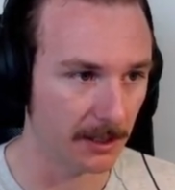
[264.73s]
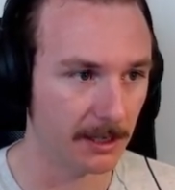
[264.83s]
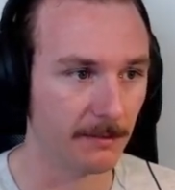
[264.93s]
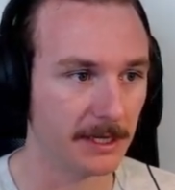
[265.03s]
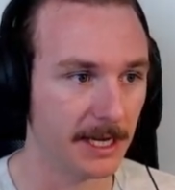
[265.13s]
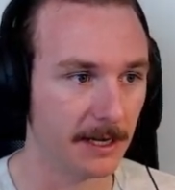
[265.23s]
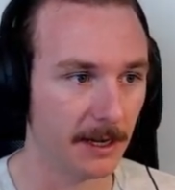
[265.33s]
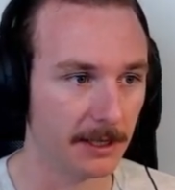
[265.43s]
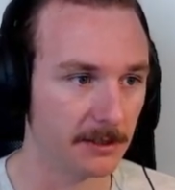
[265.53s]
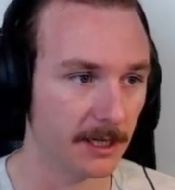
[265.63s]
and my data, I
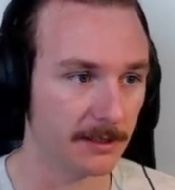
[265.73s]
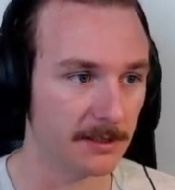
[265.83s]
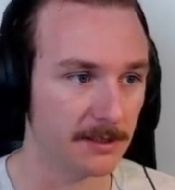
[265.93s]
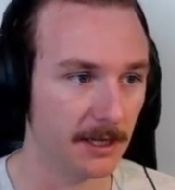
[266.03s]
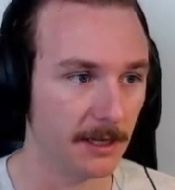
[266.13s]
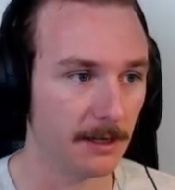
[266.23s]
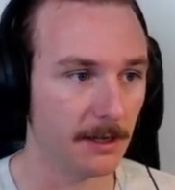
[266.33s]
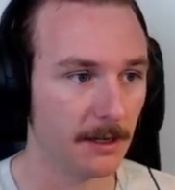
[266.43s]
just like to see